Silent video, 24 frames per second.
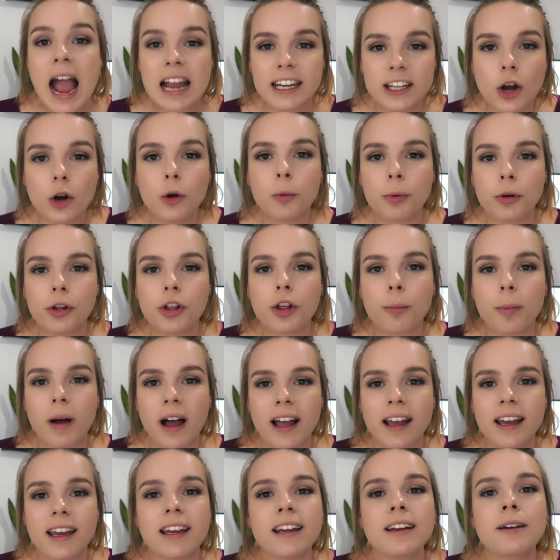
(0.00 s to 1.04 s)
I know bulk
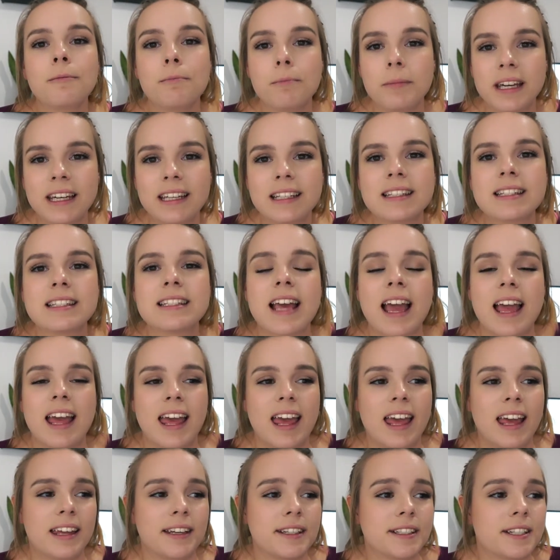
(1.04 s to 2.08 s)
buying meats
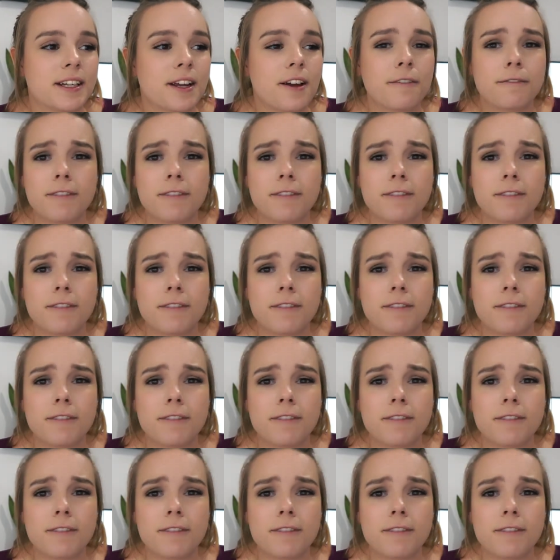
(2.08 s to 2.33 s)
and